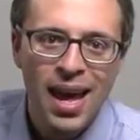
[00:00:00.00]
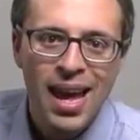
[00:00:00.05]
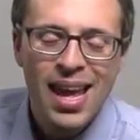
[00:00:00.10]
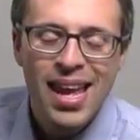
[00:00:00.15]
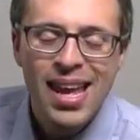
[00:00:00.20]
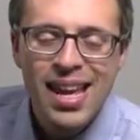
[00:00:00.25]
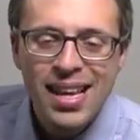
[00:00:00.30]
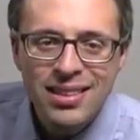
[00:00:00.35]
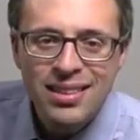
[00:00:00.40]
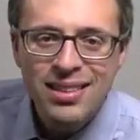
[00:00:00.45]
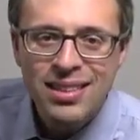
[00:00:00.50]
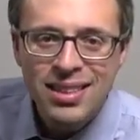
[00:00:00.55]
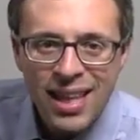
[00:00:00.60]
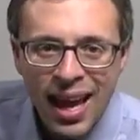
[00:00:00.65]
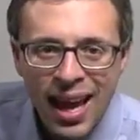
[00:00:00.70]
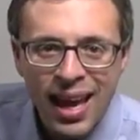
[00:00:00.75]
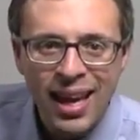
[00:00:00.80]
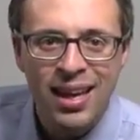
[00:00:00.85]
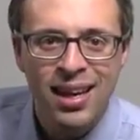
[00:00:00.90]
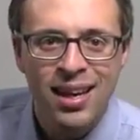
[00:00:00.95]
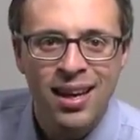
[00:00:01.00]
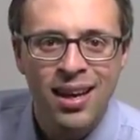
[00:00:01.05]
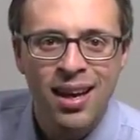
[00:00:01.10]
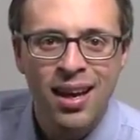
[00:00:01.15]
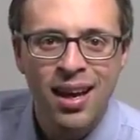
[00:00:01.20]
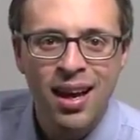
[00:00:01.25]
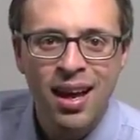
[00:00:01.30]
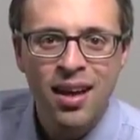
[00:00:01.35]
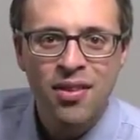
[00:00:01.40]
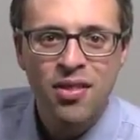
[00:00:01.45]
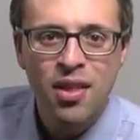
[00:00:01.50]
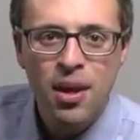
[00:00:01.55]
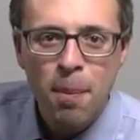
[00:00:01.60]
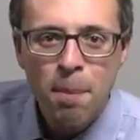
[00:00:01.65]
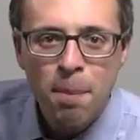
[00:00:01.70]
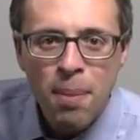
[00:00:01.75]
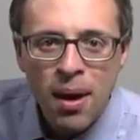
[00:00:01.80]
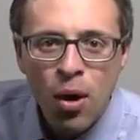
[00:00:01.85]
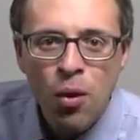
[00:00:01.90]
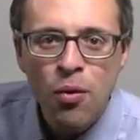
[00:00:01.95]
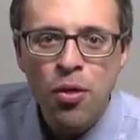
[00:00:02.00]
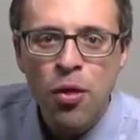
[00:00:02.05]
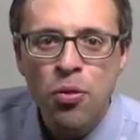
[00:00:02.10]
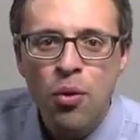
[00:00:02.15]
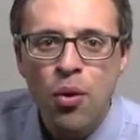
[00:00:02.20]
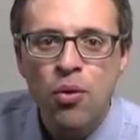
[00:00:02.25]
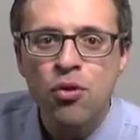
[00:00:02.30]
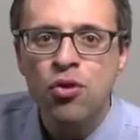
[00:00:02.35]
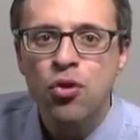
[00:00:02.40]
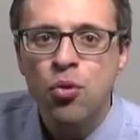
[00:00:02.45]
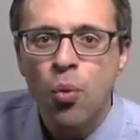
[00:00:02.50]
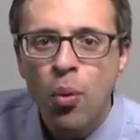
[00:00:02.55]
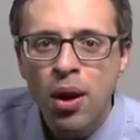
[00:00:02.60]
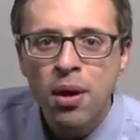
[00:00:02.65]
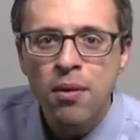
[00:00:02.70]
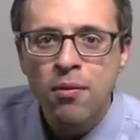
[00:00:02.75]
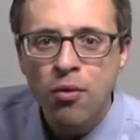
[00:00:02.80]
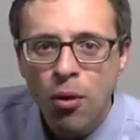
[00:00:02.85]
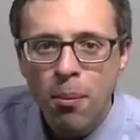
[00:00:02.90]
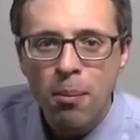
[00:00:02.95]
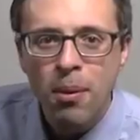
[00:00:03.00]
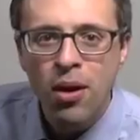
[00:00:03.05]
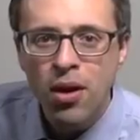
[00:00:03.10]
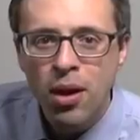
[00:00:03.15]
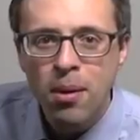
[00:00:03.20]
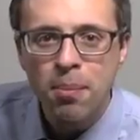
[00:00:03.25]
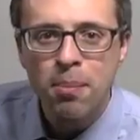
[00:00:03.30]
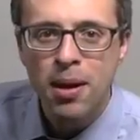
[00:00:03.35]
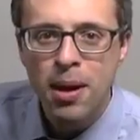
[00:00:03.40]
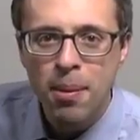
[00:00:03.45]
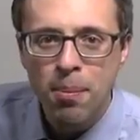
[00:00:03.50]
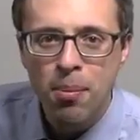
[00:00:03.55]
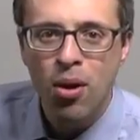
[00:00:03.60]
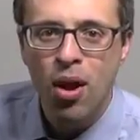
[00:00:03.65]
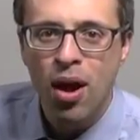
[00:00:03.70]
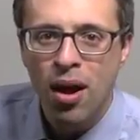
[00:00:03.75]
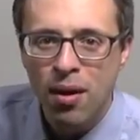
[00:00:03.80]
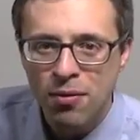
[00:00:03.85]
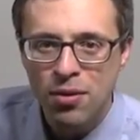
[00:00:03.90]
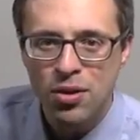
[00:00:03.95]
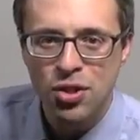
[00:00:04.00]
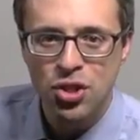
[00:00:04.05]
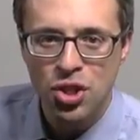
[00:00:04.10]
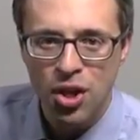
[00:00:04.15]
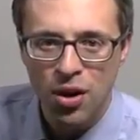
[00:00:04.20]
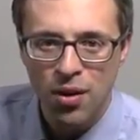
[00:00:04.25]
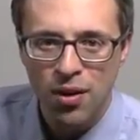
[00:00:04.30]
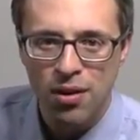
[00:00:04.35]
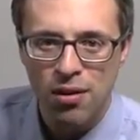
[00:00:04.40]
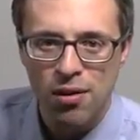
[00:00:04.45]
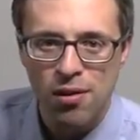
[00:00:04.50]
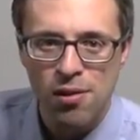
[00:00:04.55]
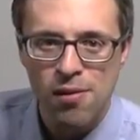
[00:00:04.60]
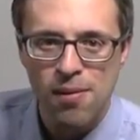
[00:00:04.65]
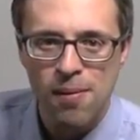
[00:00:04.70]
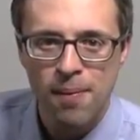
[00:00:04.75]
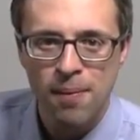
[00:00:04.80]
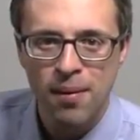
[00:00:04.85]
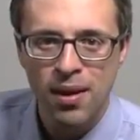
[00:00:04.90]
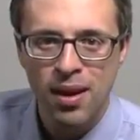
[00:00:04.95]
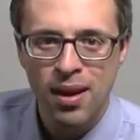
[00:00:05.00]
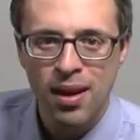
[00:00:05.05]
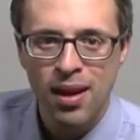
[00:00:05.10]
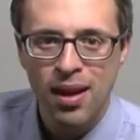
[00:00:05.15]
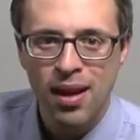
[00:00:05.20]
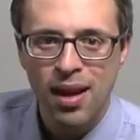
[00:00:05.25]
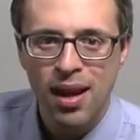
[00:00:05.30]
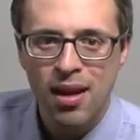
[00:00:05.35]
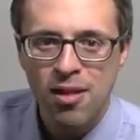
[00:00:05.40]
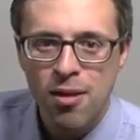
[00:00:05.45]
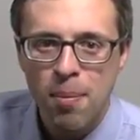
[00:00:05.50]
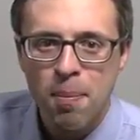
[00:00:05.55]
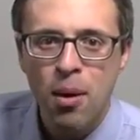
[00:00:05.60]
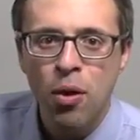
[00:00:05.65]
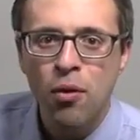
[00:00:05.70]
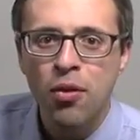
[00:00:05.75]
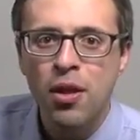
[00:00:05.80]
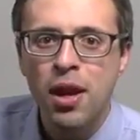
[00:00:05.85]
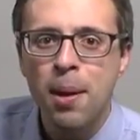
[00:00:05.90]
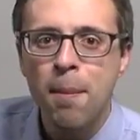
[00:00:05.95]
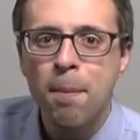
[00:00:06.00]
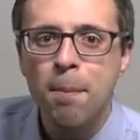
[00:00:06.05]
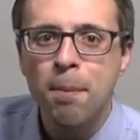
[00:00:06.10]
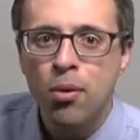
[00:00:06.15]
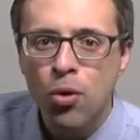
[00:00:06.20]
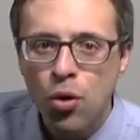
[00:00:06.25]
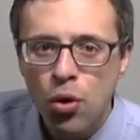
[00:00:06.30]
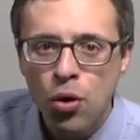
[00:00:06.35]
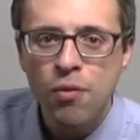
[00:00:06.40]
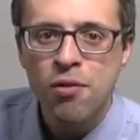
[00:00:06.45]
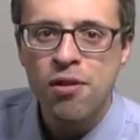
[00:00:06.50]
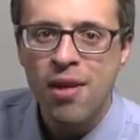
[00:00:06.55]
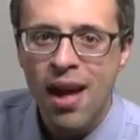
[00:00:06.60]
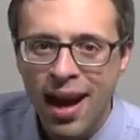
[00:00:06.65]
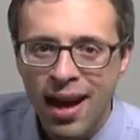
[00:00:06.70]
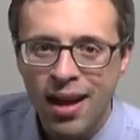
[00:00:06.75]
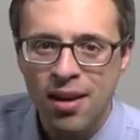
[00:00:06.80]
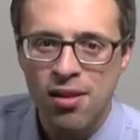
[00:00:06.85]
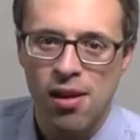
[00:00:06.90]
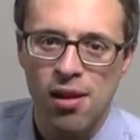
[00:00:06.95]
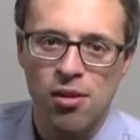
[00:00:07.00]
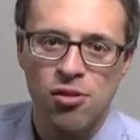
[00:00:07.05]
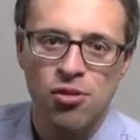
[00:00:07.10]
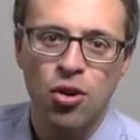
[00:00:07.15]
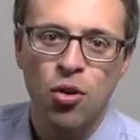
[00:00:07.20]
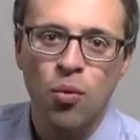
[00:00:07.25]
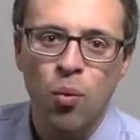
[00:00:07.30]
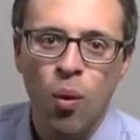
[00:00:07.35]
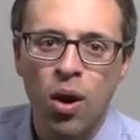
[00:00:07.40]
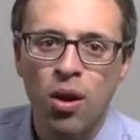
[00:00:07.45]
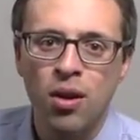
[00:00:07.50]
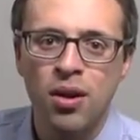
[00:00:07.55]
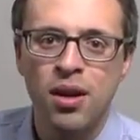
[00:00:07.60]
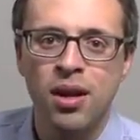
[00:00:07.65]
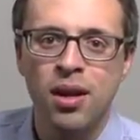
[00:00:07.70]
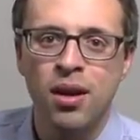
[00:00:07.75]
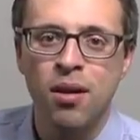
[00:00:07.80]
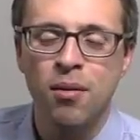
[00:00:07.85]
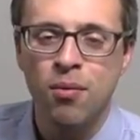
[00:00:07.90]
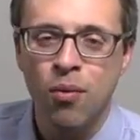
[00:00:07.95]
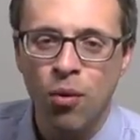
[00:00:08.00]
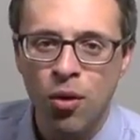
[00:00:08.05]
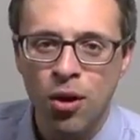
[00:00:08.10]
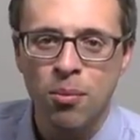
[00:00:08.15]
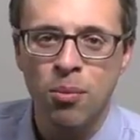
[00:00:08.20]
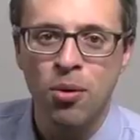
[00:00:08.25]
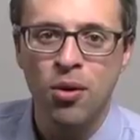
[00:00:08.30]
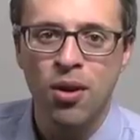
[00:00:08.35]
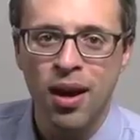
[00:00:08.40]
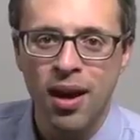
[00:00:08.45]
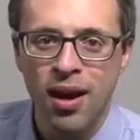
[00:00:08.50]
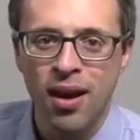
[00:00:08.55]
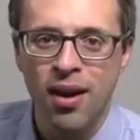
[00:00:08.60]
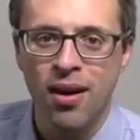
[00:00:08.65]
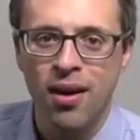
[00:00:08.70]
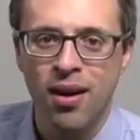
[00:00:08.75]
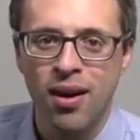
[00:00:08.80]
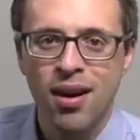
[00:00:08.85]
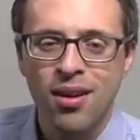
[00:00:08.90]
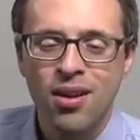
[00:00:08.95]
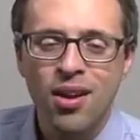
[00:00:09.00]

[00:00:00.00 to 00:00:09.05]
He is saying that a bill that throws 24 million people off insurance is a bill that improves access to quality, affordable care.